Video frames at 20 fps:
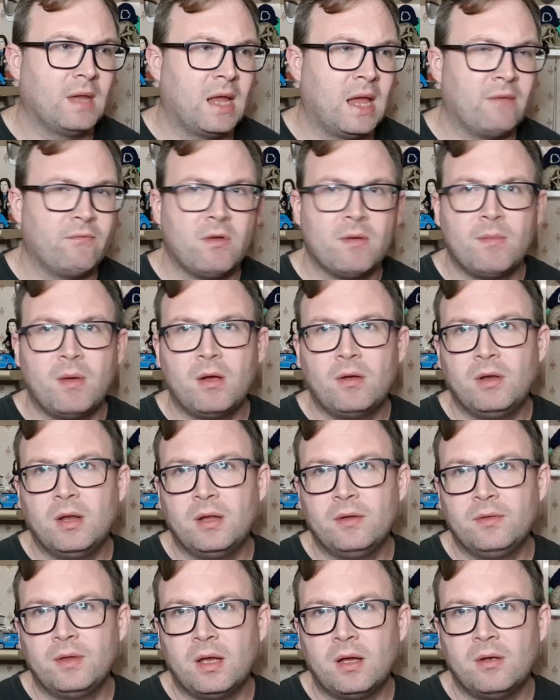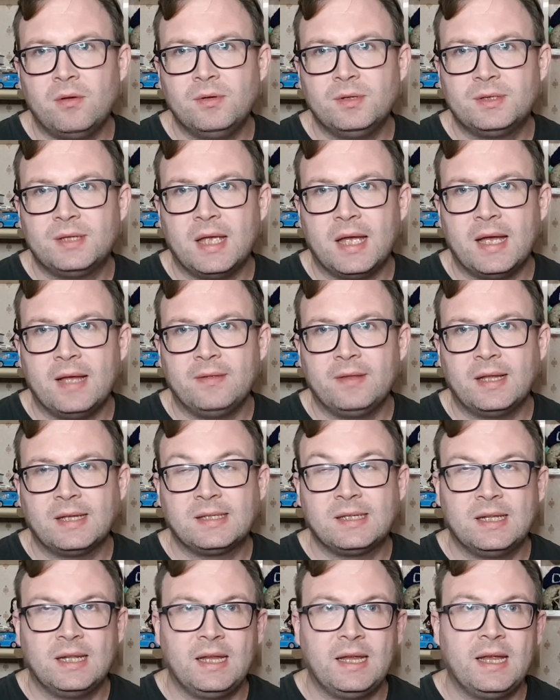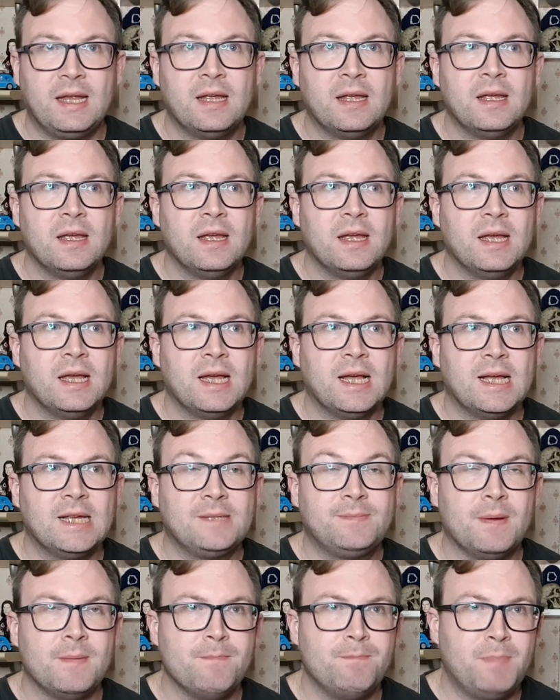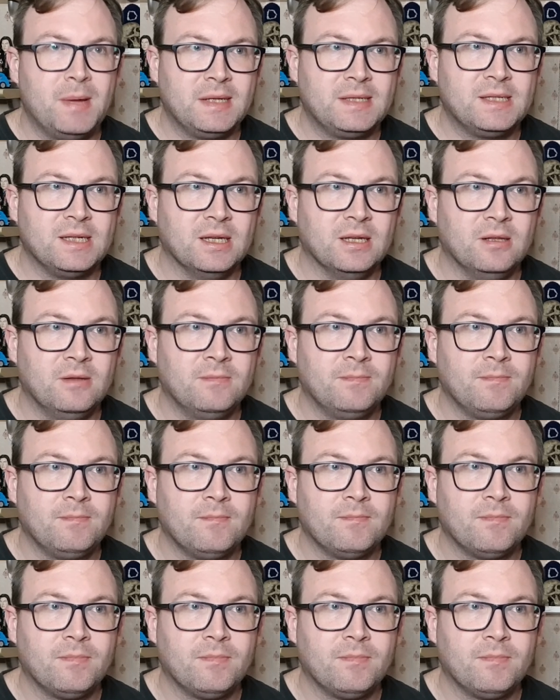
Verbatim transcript: and Ramola knows that Natalie has been bitten